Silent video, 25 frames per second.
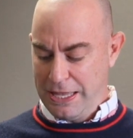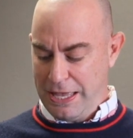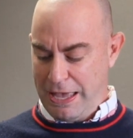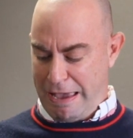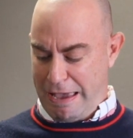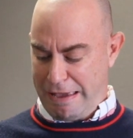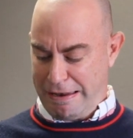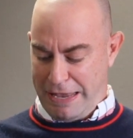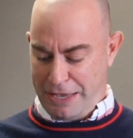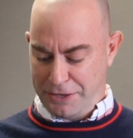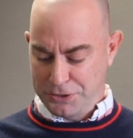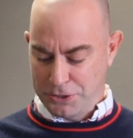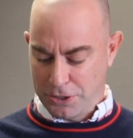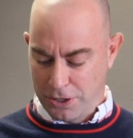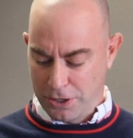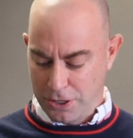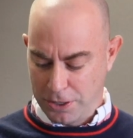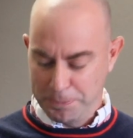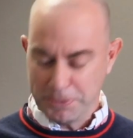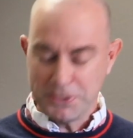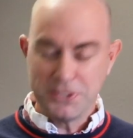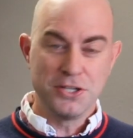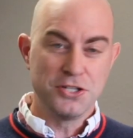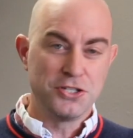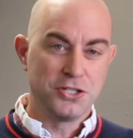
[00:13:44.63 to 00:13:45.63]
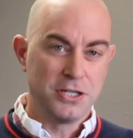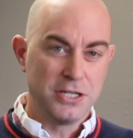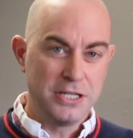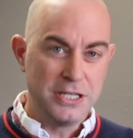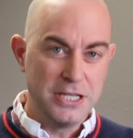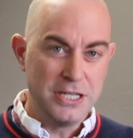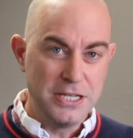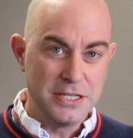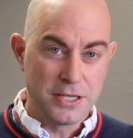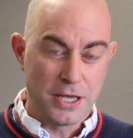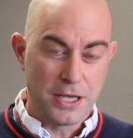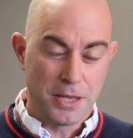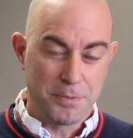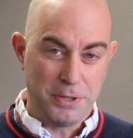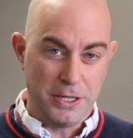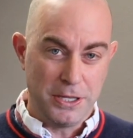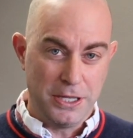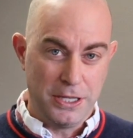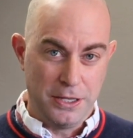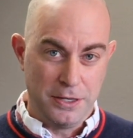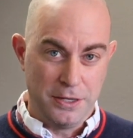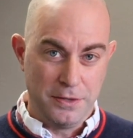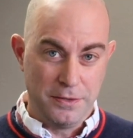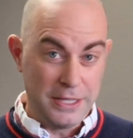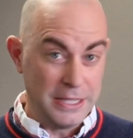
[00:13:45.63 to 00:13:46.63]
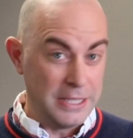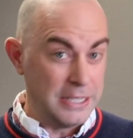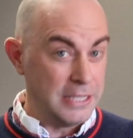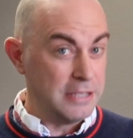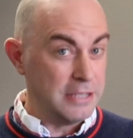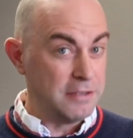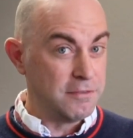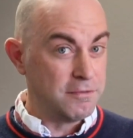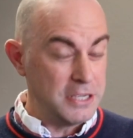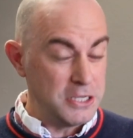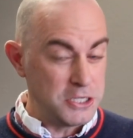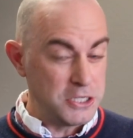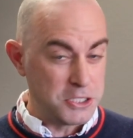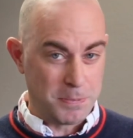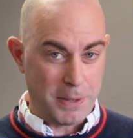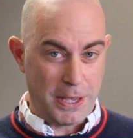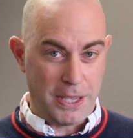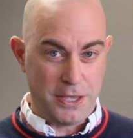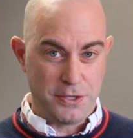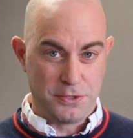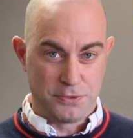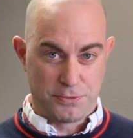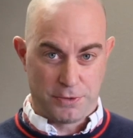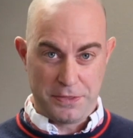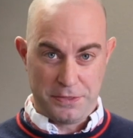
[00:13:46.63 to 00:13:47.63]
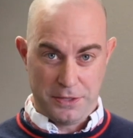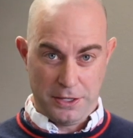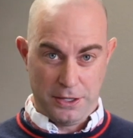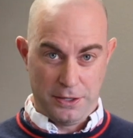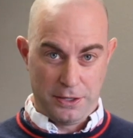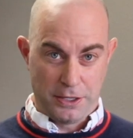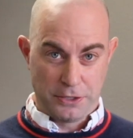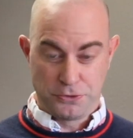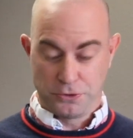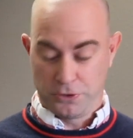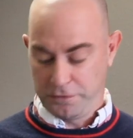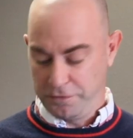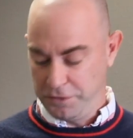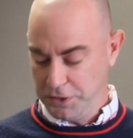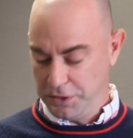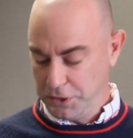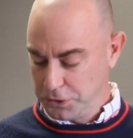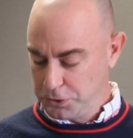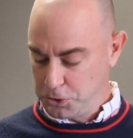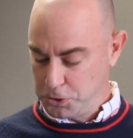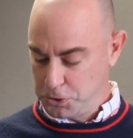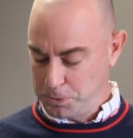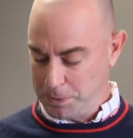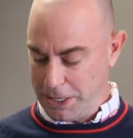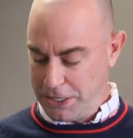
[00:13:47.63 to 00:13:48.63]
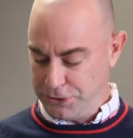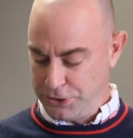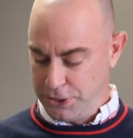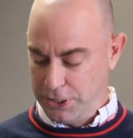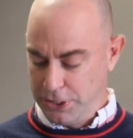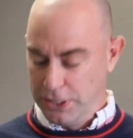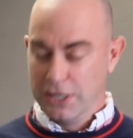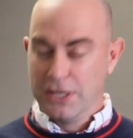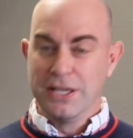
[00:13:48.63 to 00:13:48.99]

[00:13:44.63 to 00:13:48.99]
And as competition heats up in the EV space, right, the electric vehicle space,